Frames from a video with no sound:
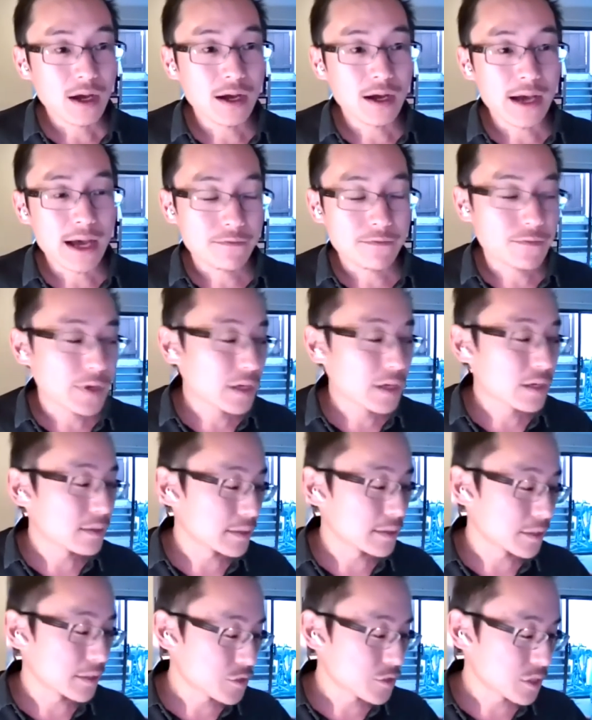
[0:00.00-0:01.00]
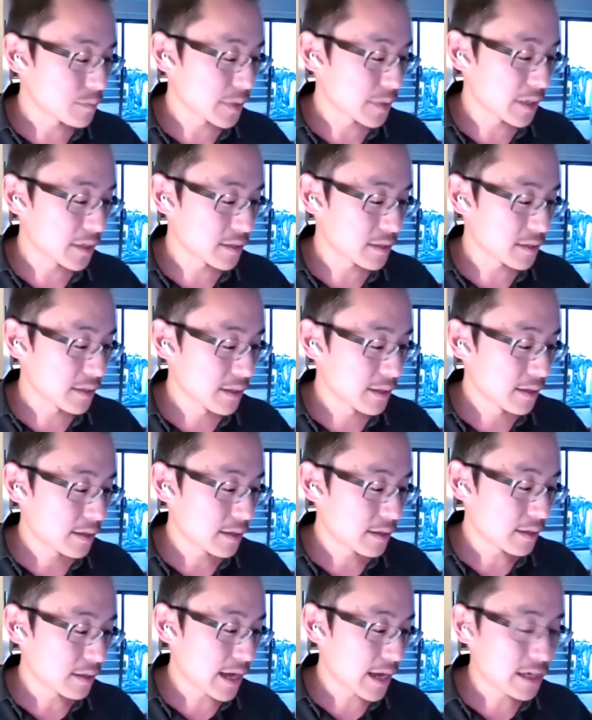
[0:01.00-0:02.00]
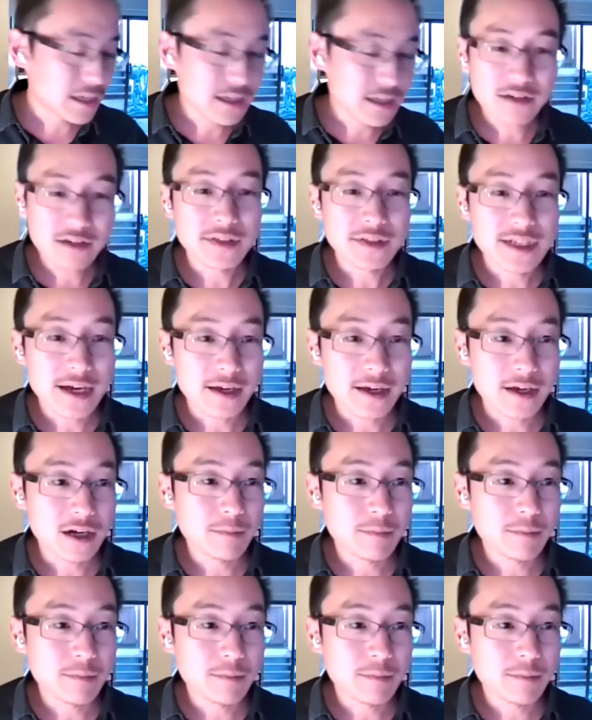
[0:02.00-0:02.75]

I think leadership is, at the end of the day,